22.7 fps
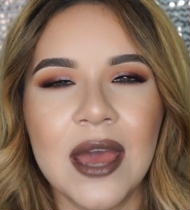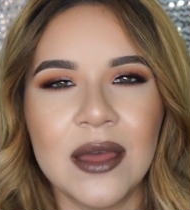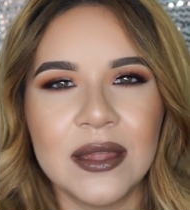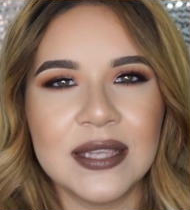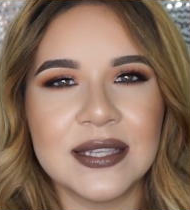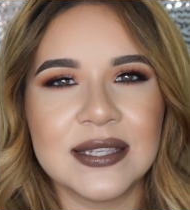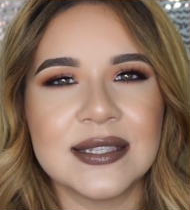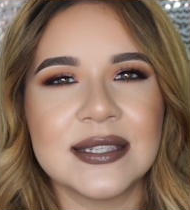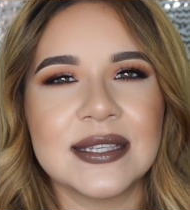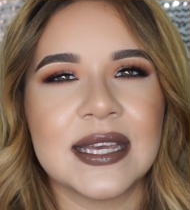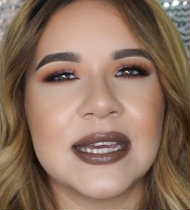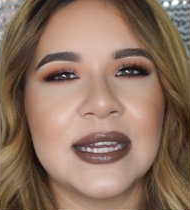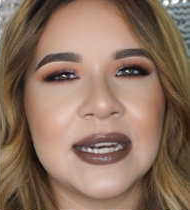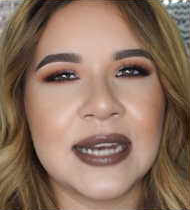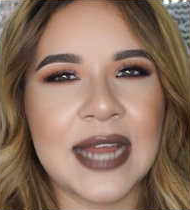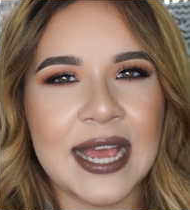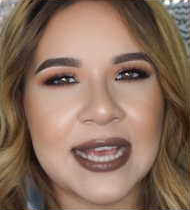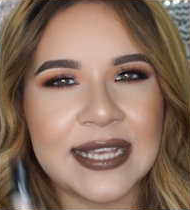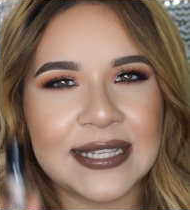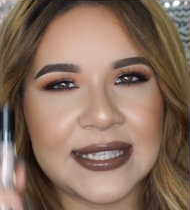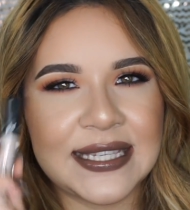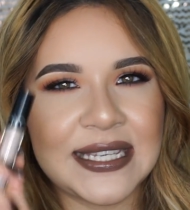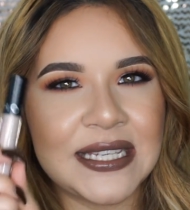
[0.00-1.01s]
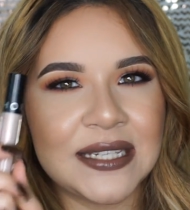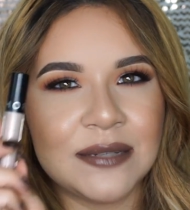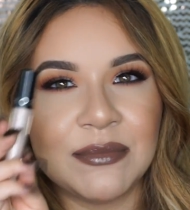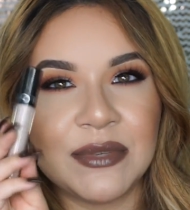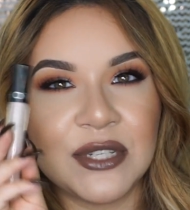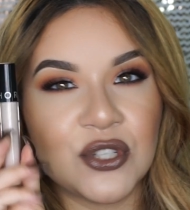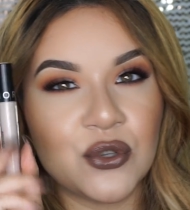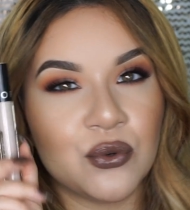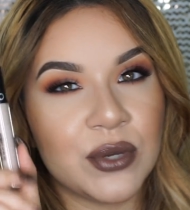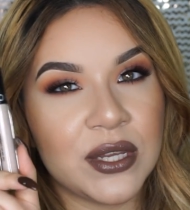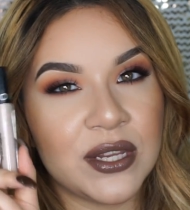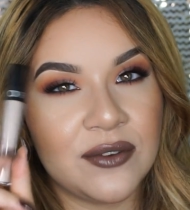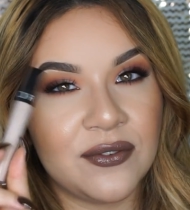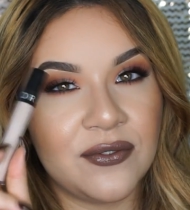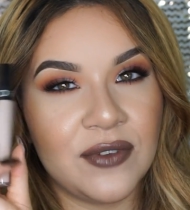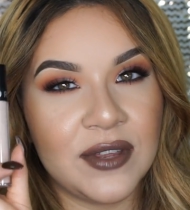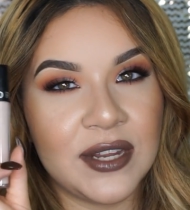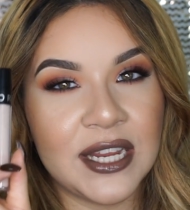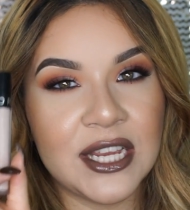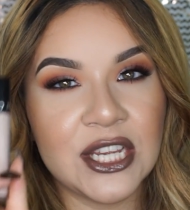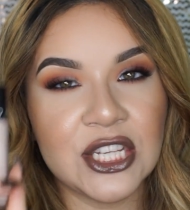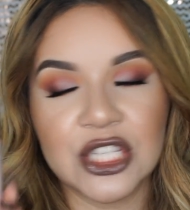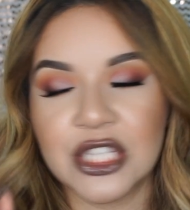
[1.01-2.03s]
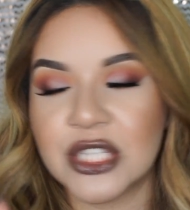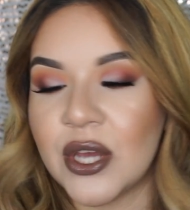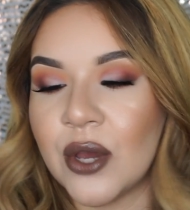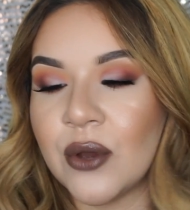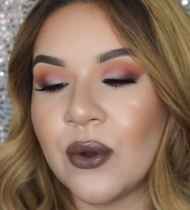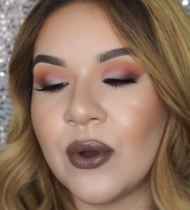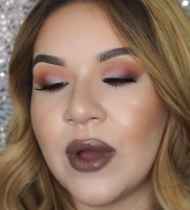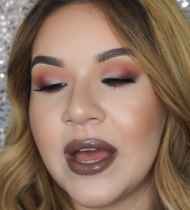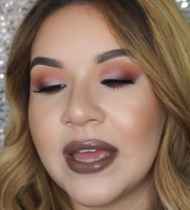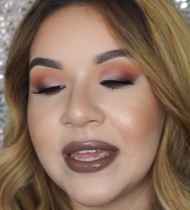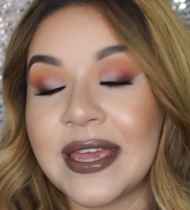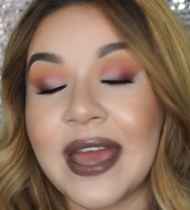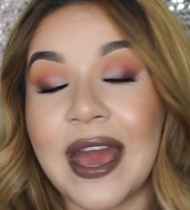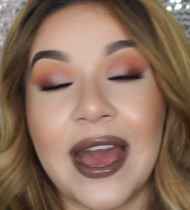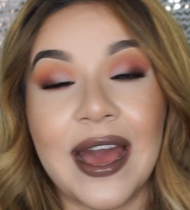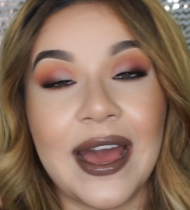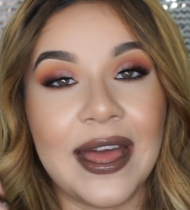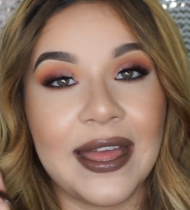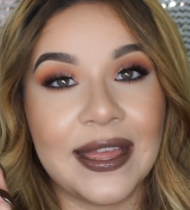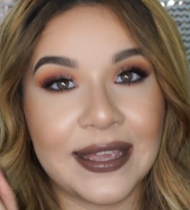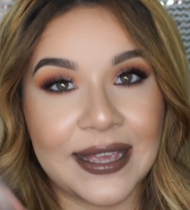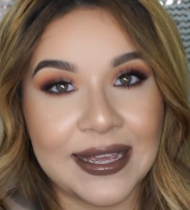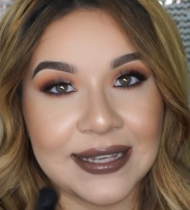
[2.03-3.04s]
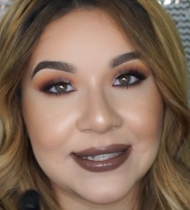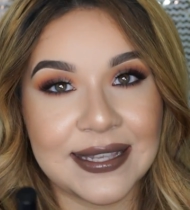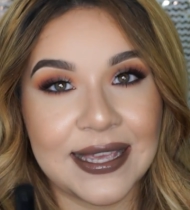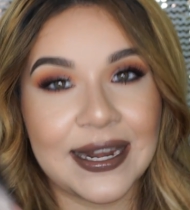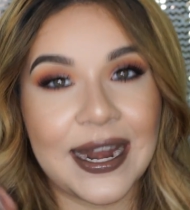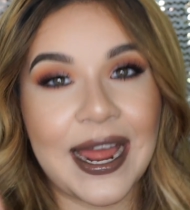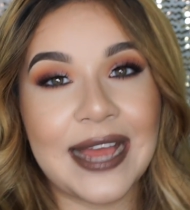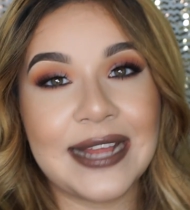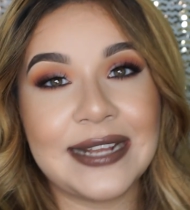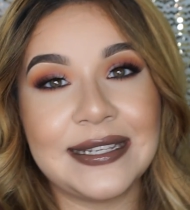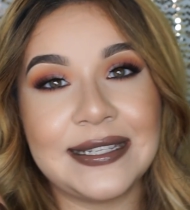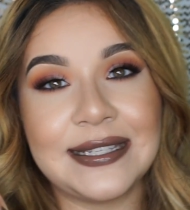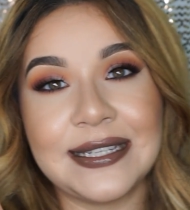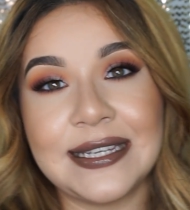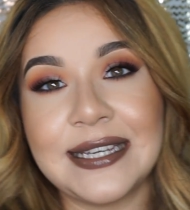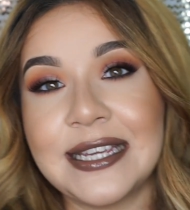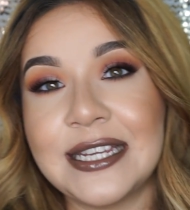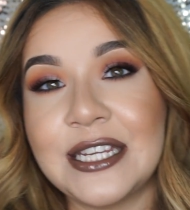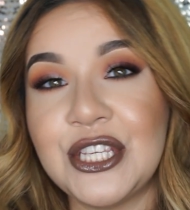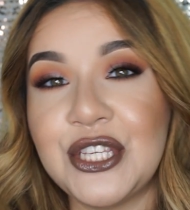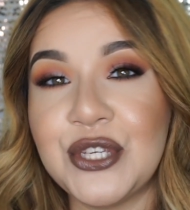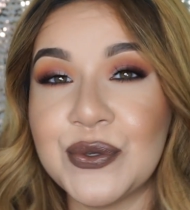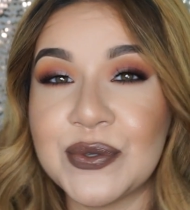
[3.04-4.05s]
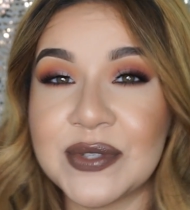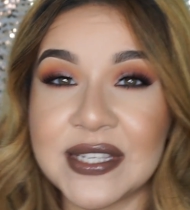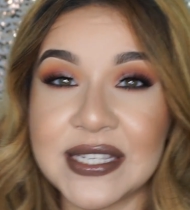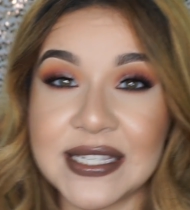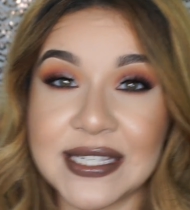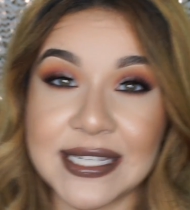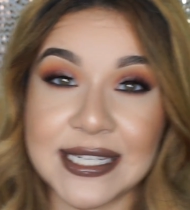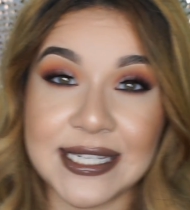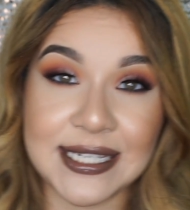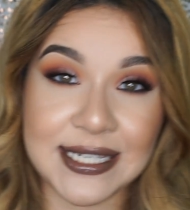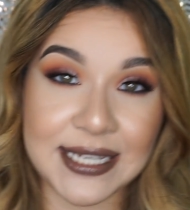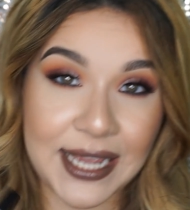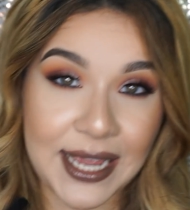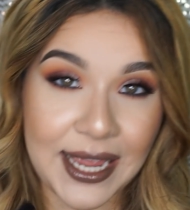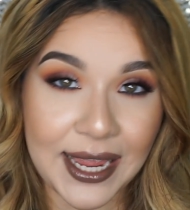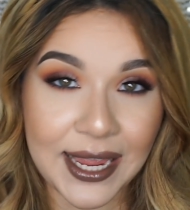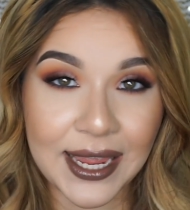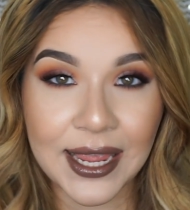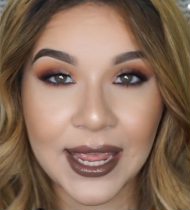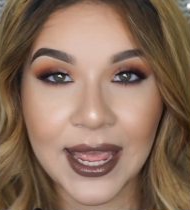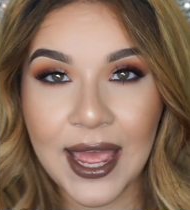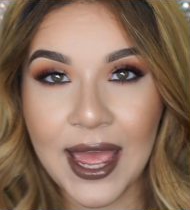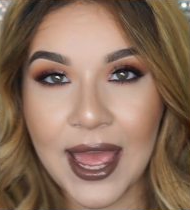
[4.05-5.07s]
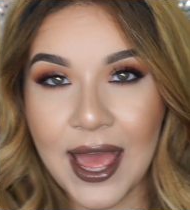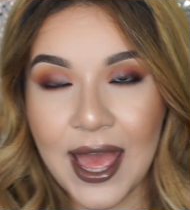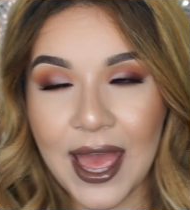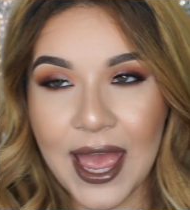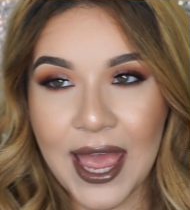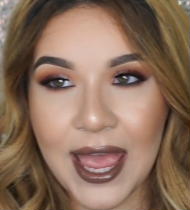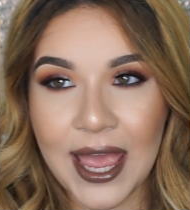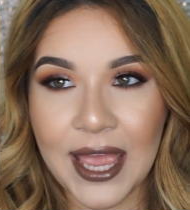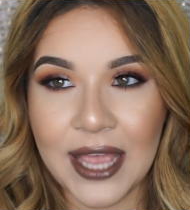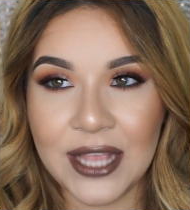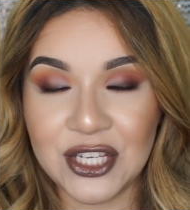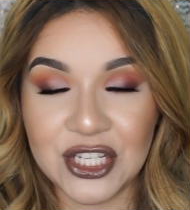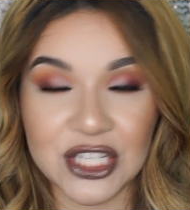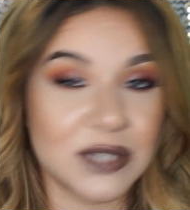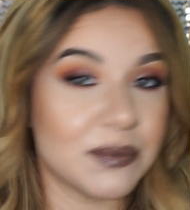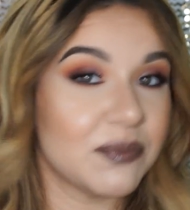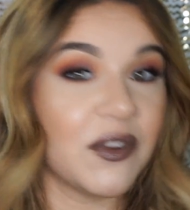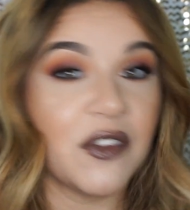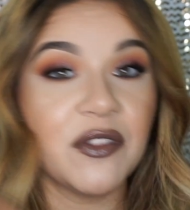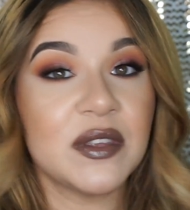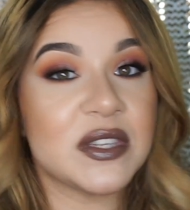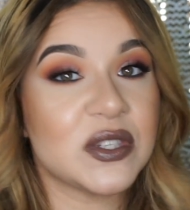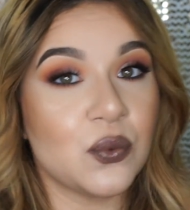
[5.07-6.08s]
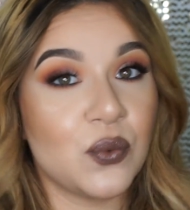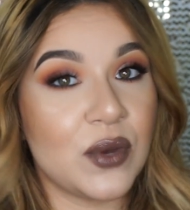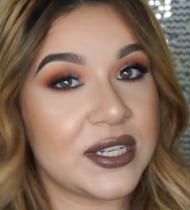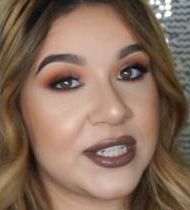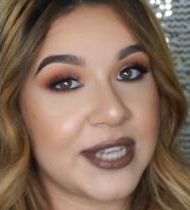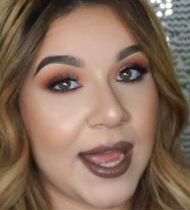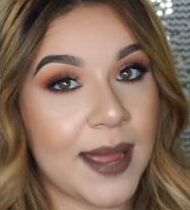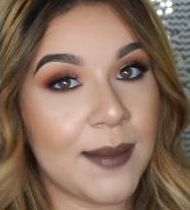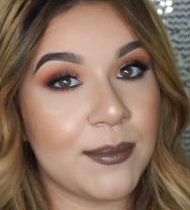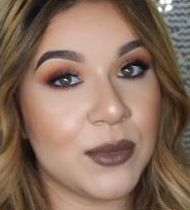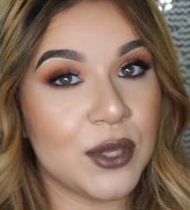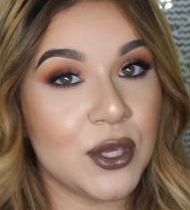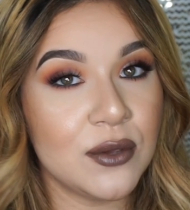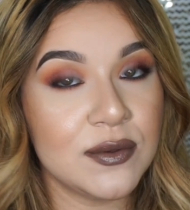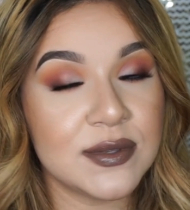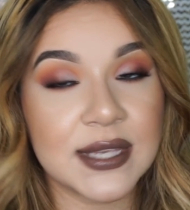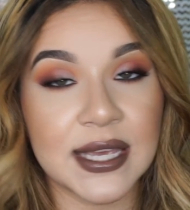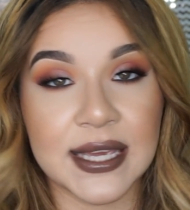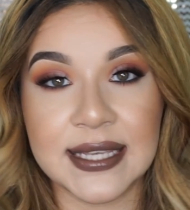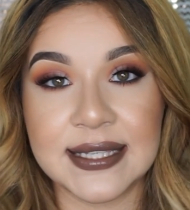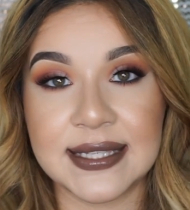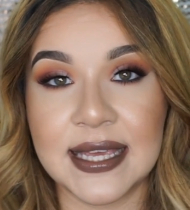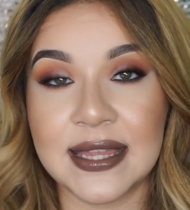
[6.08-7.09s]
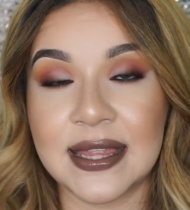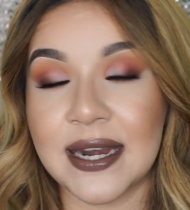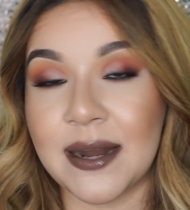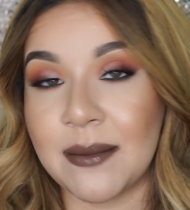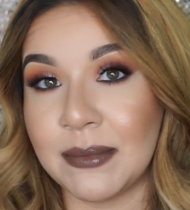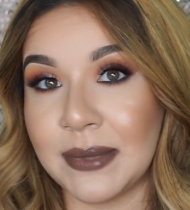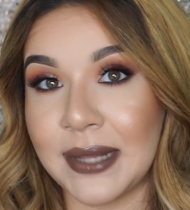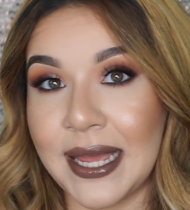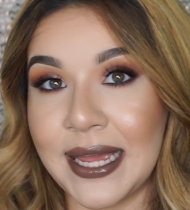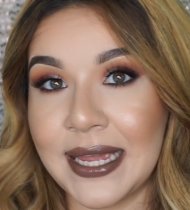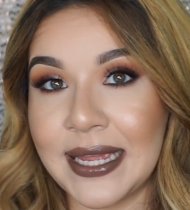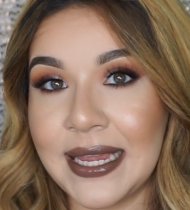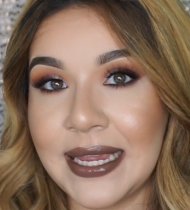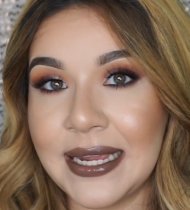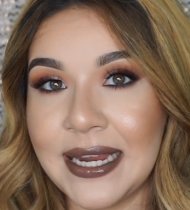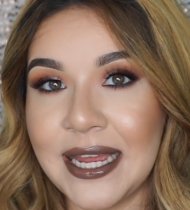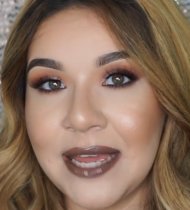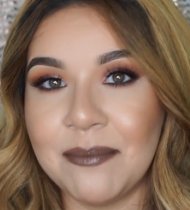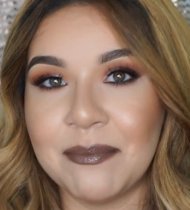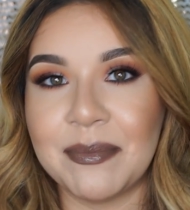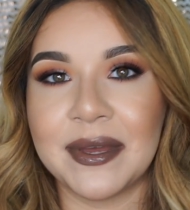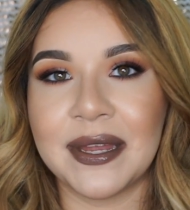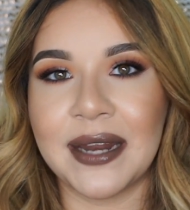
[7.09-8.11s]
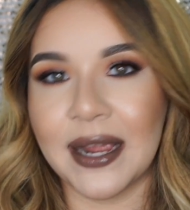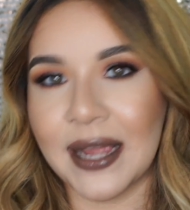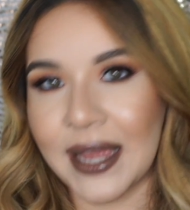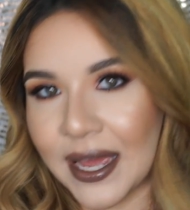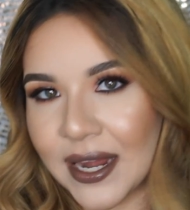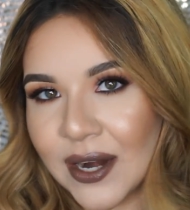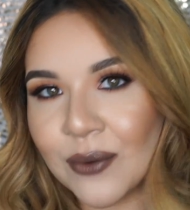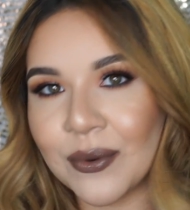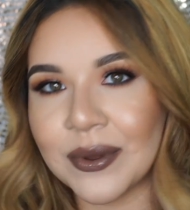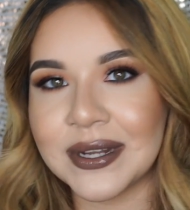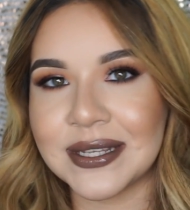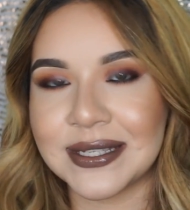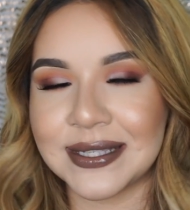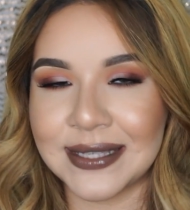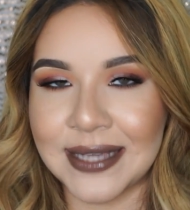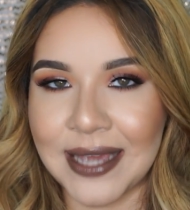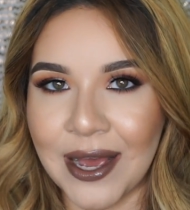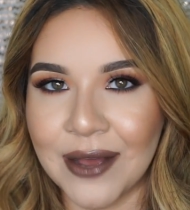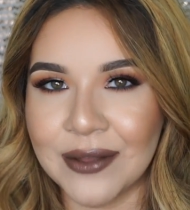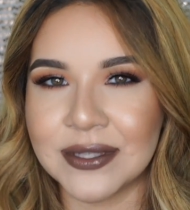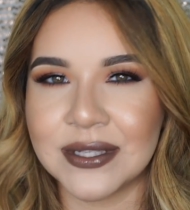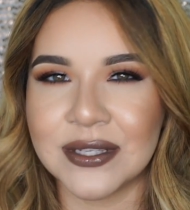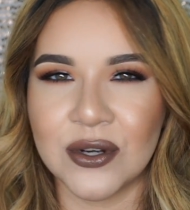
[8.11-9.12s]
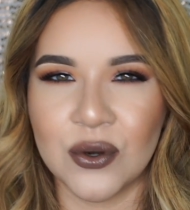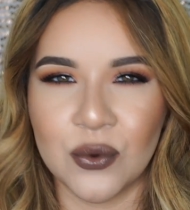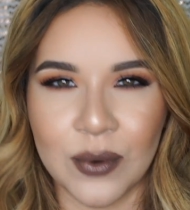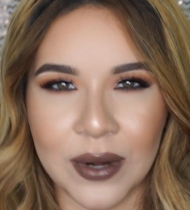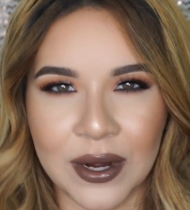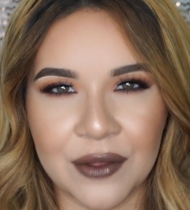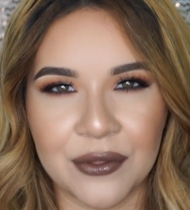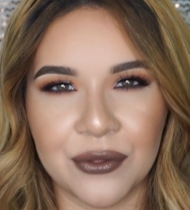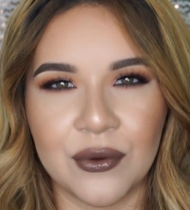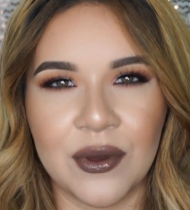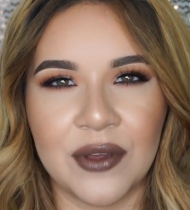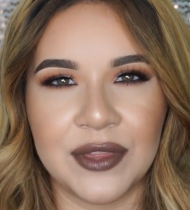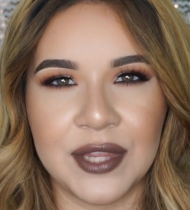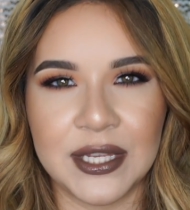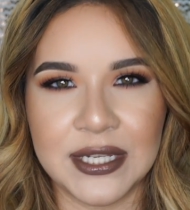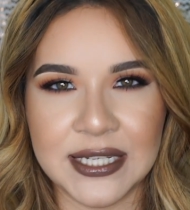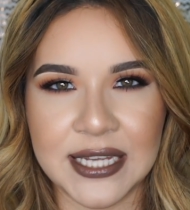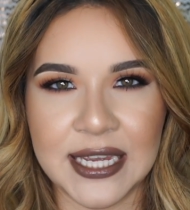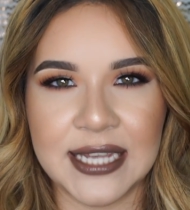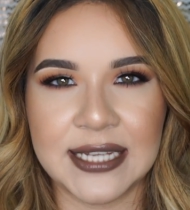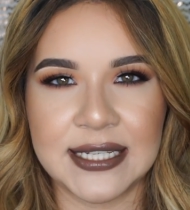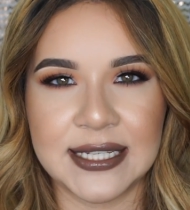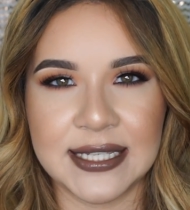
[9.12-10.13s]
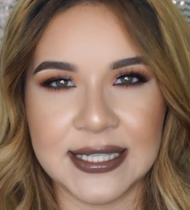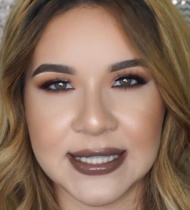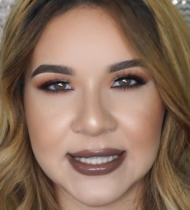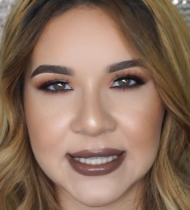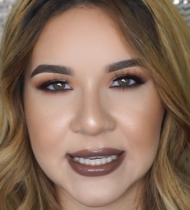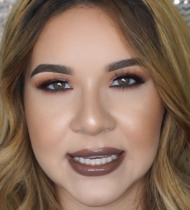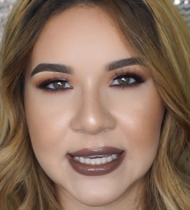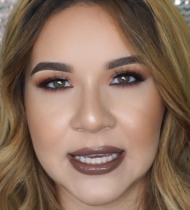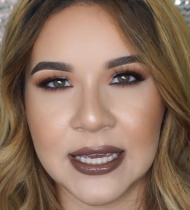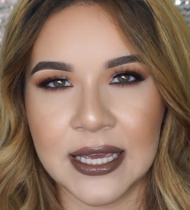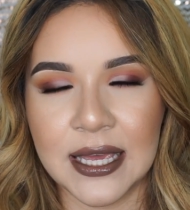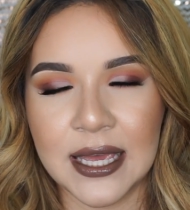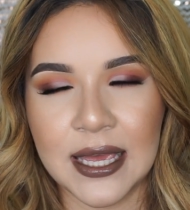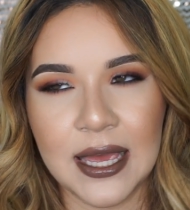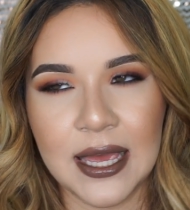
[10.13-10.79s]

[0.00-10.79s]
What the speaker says: This is like a nice in-between finish. So yeah, like I said, I did use it today, and just from this one-time use I can say that I'm liking it, but I kind of want to see how it's gonna wear throughout the day to see